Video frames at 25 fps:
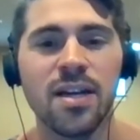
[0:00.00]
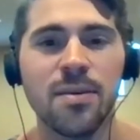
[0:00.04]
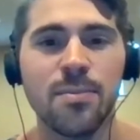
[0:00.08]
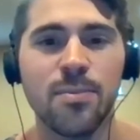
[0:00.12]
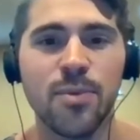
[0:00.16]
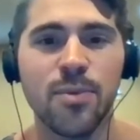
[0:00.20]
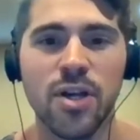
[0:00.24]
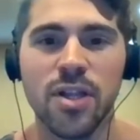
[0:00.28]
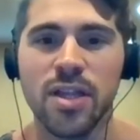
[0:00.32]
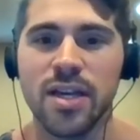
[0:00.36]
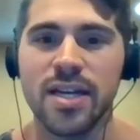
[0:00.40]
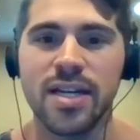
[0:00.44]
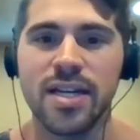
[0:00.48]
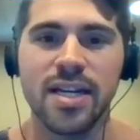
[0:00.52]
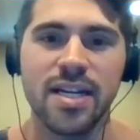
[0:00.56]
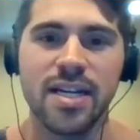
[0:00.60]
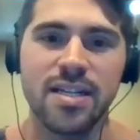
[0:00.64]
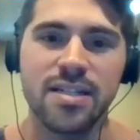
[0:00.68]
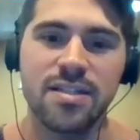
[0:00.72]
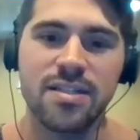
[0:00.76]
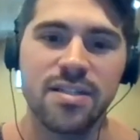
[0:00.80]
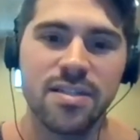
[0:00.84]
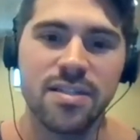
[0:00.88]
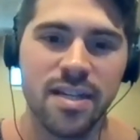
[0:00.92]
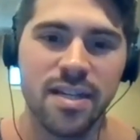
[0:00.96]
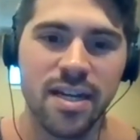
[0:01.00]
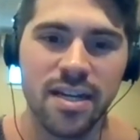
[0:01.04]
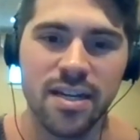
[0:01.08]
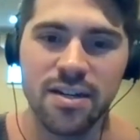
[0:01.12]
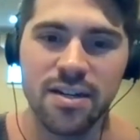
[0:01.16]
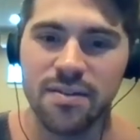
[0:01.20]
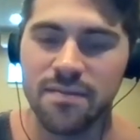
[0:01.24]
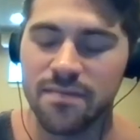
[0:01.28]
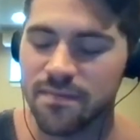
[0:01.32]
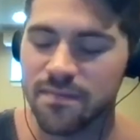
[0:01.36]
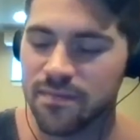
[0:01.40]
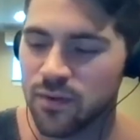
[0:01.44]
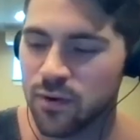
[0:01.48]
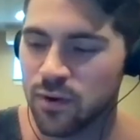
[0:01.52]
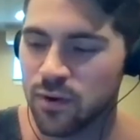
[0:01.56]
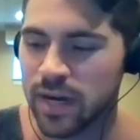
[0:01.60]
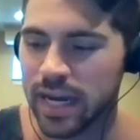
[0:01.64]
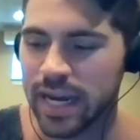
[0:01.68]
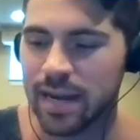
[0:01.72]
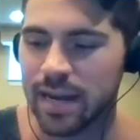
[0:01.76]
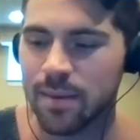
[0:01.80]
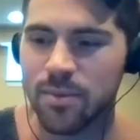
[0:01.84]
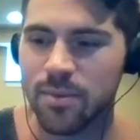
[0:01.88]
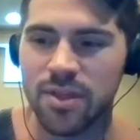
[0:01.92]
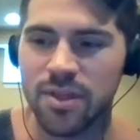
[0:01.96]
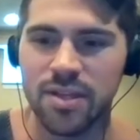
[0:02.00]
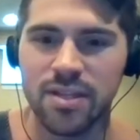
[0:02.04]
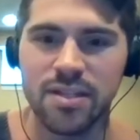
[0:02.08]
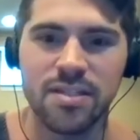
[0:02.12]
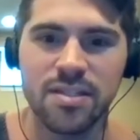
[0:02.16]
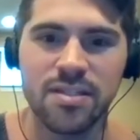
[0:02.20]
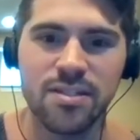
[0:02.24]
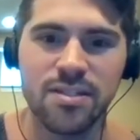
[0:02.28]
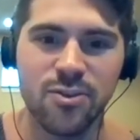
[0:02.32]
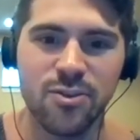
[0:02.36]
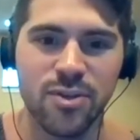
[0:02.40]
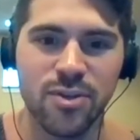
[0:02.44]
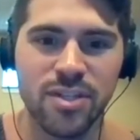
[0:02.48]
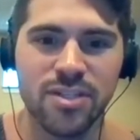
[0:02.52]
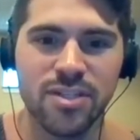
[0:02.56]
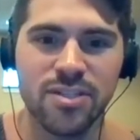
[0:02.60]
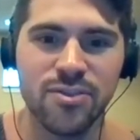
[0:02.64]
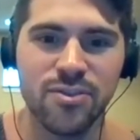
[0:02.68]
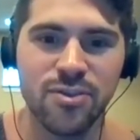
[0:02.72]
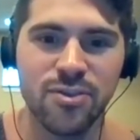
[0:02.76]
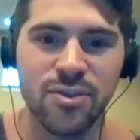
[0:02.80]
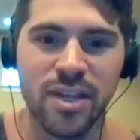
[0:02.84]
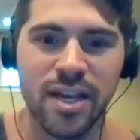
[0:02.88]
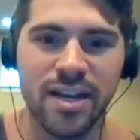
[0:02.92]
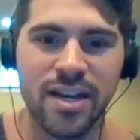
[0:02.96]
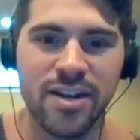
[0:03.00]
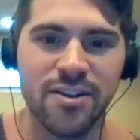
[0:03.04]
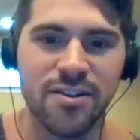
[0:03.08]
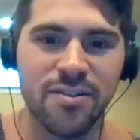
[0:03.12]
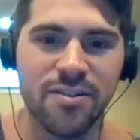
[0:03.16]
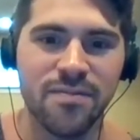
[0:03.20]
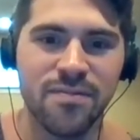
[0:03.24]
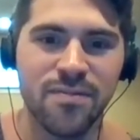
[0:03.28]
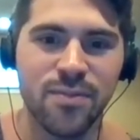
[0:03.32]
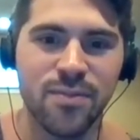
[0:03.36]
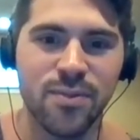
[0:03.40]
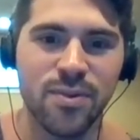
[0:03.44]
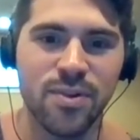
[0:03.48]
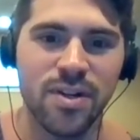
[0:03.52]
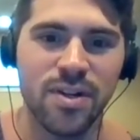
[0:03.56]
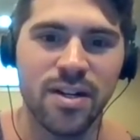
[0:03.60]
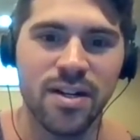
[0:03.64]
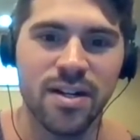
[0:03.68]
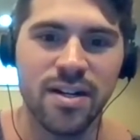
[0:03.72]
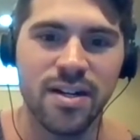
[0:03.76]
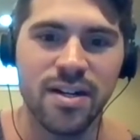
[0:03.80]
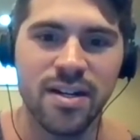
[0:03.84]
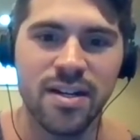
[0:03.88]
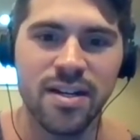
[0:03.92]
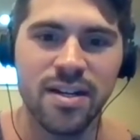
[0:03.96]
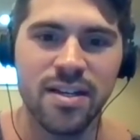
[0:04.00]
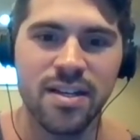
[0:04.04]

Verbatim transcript: But like it's got a full amethyst crystal layer for